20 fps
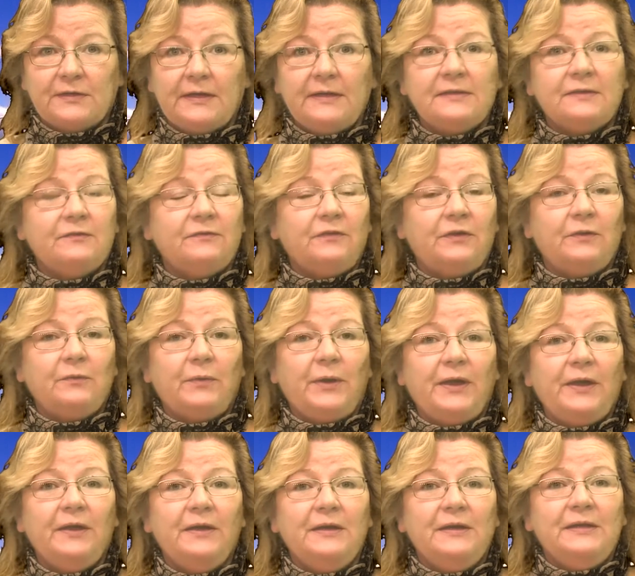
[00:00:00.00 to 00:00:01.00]
it's a fun
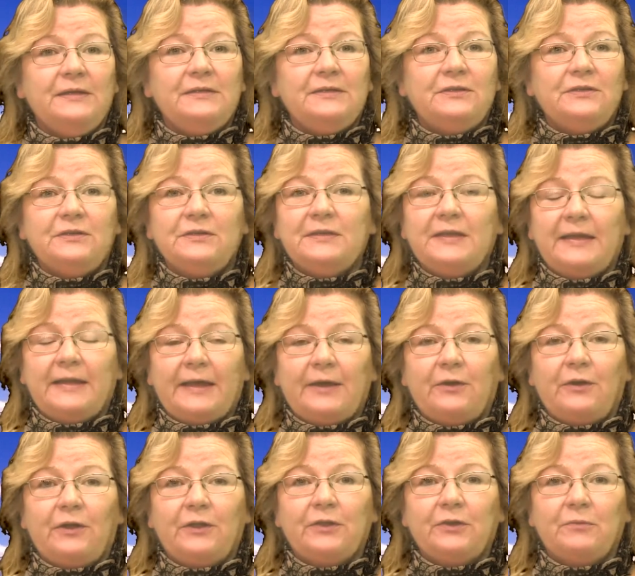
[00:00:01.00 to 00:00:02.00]
way to just get
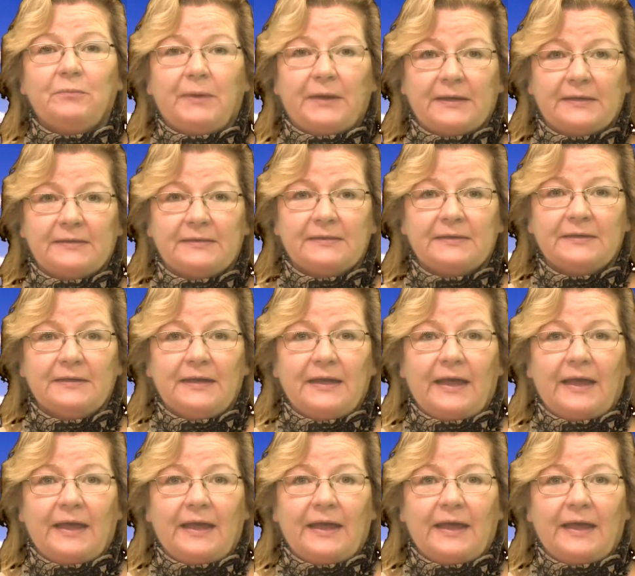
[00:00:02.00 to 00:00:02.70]
out on their bikes,